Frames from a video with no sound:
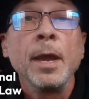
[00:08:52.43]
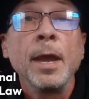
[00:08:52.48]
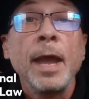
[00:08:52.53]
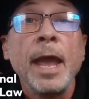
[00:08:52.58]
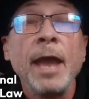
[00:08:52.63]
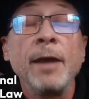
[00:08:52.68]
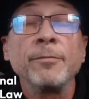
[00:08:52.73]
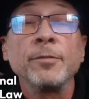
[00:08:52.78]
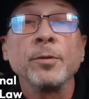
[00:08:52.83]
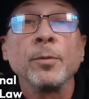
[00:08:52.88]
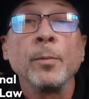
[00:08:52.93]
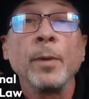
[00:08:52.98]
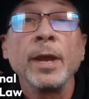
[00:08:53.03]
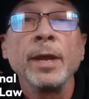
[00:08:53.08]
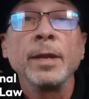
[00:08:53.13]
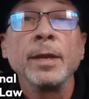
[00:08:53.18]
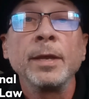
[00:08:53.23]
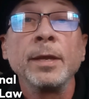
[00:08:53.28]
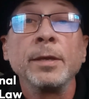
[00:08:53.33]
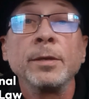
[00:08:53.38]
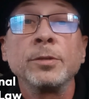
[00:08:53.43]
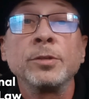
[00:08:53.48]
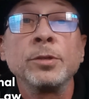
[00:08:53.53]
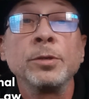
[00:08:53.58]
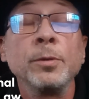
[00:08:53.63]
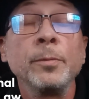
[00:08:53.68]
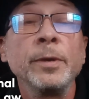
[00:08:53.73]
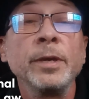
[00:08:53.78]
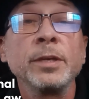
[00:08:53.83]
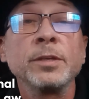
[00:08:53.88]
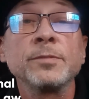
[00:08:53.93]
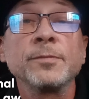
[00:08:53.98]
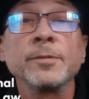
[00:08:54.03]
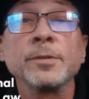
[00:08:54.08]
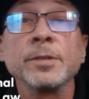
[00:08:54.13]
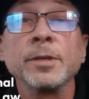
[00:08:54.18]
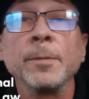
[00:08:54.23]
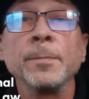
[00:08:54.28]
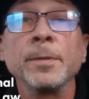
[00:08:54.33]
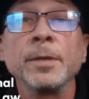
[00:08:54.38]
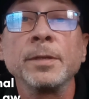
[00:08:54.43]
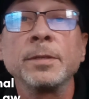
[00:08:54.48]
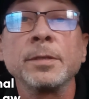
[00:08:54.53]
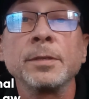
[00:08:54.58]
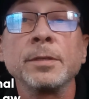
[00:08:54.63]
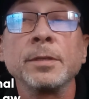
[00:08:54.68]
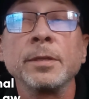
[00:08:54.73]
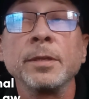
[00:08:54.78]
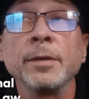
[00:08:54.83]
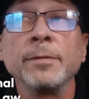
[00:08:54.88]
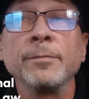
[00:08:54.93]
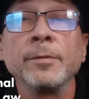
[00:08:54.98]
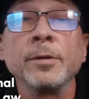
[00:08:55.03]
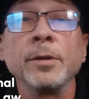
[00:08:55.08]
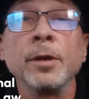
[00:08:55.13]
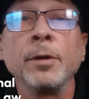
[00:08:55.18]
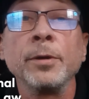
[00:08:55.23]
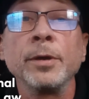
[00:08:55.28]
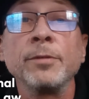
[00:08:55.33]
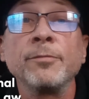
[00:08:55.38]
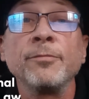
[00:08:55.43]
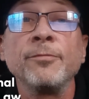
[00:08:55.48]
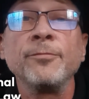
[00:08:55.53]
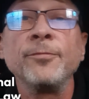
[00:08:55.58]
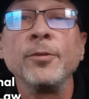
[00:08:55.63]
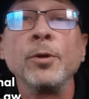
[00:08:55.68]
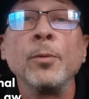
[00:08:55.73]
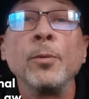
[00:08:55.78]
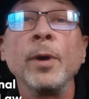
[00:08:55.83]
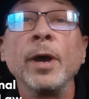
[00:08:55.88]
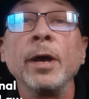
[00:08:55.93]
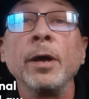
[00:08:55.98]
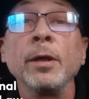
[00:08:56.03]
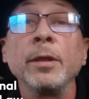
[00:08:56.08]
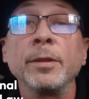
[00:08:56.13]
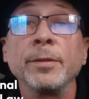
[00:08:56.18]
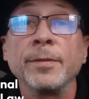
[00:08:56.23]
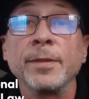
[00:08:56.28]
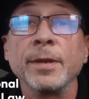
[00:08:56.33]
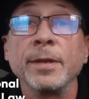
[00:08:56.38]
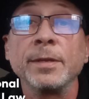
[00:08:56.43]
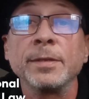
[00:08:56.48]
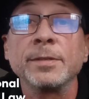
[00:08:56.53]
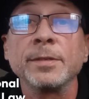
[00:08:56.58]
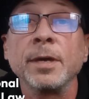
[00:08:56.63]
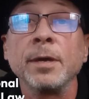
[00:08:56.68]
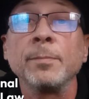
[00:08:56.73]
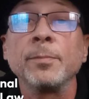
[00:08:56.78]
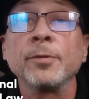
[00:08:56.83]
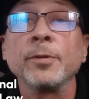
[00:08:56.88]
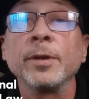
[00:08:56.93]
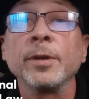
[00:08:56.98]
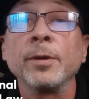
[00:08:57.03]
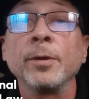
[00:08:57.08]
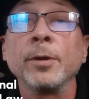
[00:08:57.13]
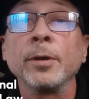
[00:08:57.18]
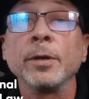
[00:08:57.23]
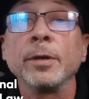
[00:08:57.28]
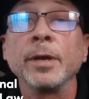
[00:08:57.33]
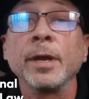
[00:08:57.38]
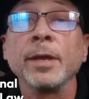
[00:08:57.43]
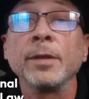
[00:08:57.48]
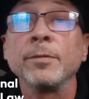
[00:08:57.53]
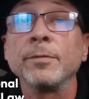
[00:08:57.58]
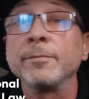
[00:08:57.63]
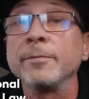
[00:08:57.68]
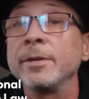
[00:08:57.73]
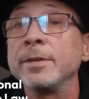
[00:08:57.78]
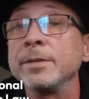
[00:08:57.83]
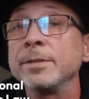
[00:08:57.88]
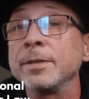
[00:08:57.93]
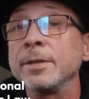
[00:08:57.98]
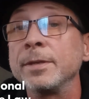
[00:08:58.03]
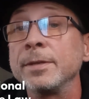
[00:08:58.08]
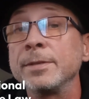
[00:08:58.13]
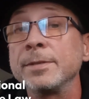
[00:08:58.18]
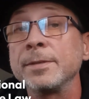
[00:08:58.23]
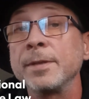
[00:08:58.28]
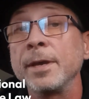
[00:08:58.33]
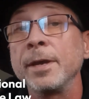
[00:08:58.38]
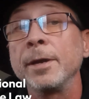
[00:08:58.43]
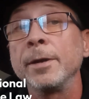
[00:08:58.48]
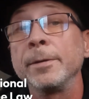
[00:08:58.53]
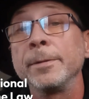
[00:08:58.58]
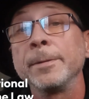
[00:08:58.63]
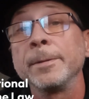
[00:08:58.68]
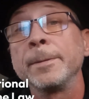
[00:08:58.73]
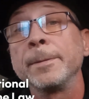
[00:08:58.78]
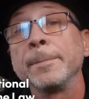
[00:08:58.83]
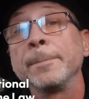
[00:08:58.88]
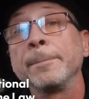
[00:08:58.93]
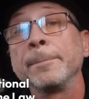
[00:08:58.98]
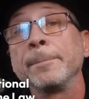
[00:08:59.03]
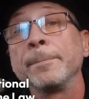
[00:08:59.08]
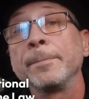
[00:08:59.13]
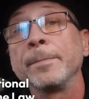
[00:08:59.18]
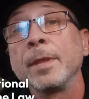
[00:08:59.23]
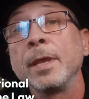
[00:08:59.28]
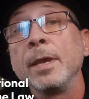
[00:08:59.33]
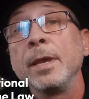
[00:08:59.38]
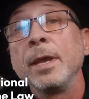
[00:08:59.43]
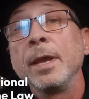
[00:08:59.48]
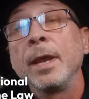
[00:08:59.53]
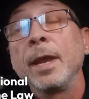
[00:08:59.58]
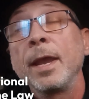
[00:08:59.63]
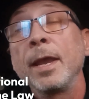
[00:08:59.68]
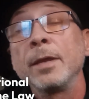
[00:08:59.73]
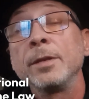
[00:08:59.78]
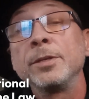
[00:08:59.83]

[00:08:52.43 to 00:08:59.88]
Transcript: after waiting 2 weeks for something to deliver, knowing full well that it's on pre-order and the reason it's there. And